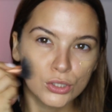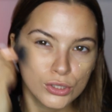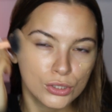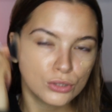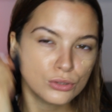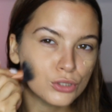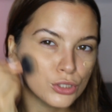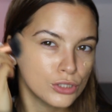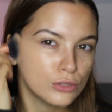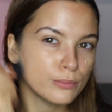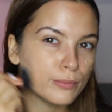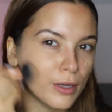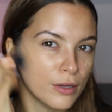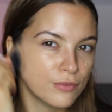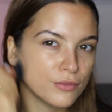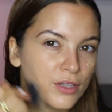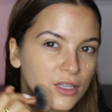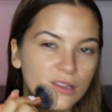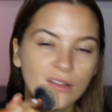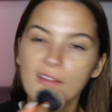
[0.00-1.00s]
So just
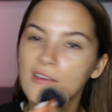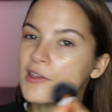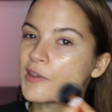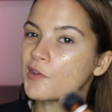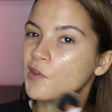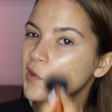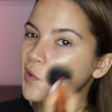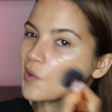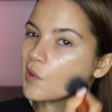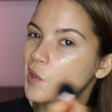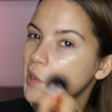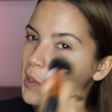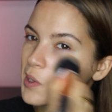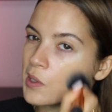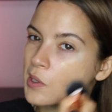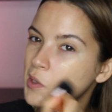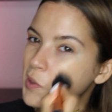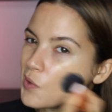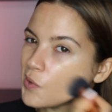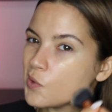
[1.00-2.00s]
buffing this
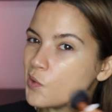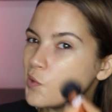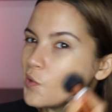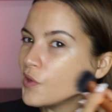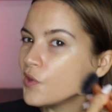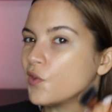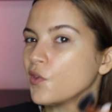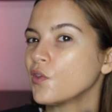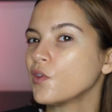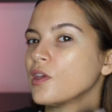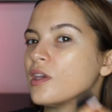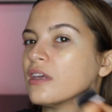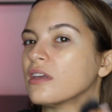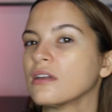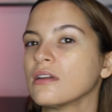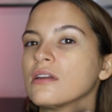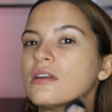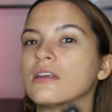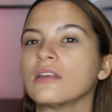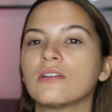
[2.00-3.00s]
into the
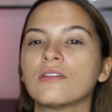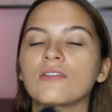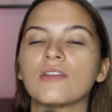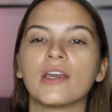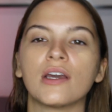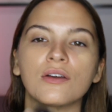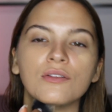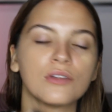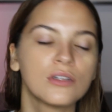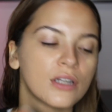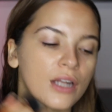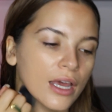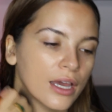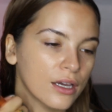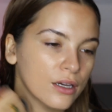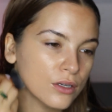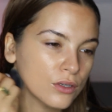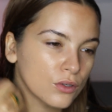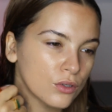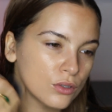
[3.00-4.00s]
skin and down the
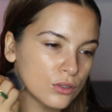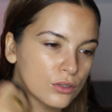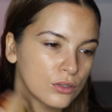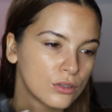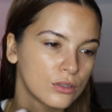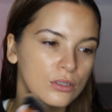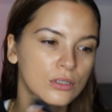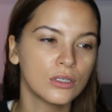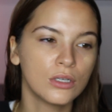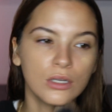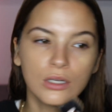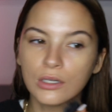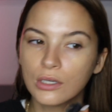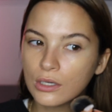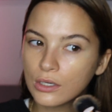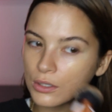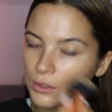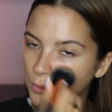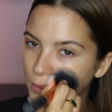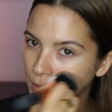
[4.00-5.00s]
neck.
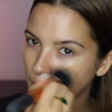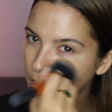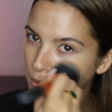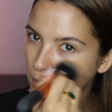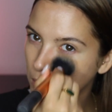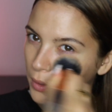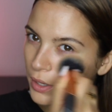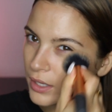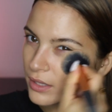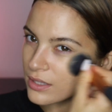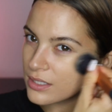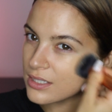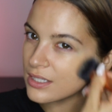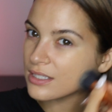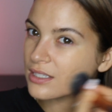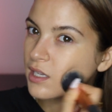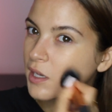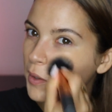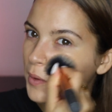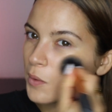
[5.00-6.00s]
Real quick. This
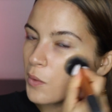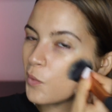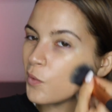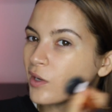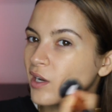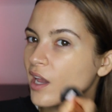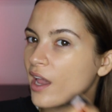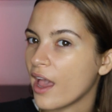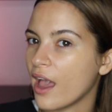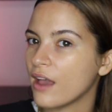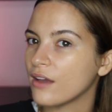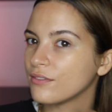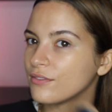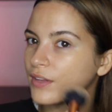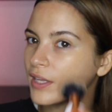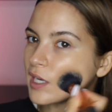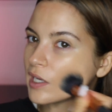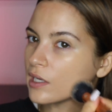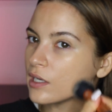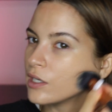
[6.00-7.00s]
is like when I have
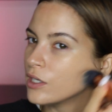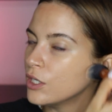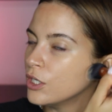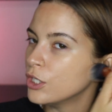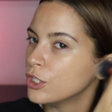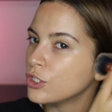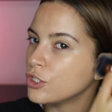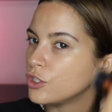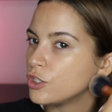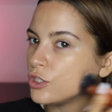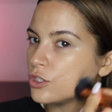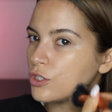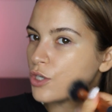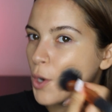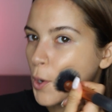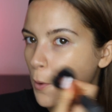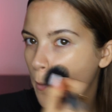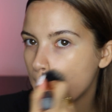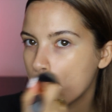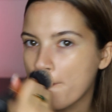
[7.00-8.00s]
like
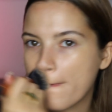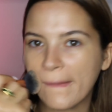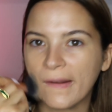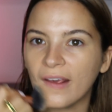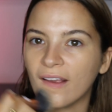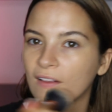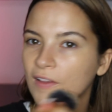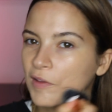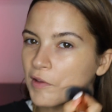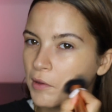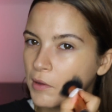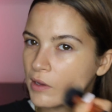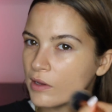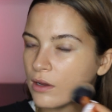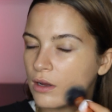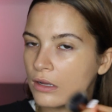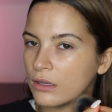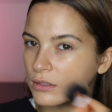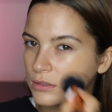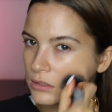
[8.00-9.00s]
2 minutes.
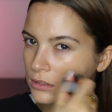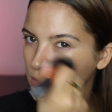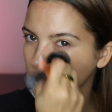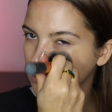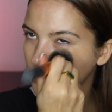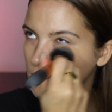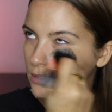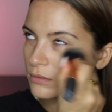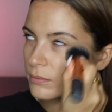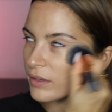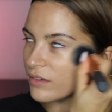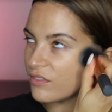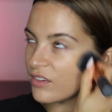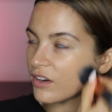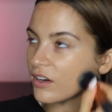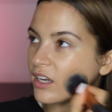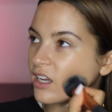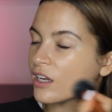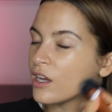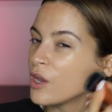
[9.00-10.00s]
Also, this is my
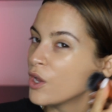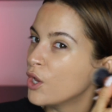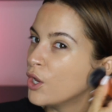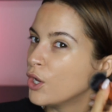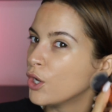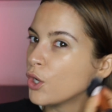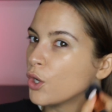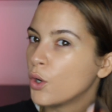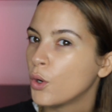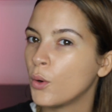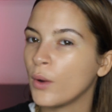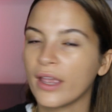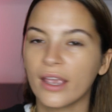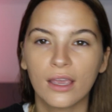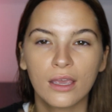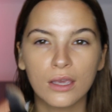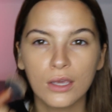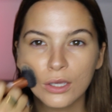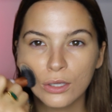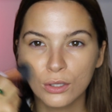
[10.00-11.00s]
very
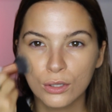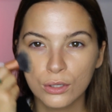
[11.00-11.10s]
quick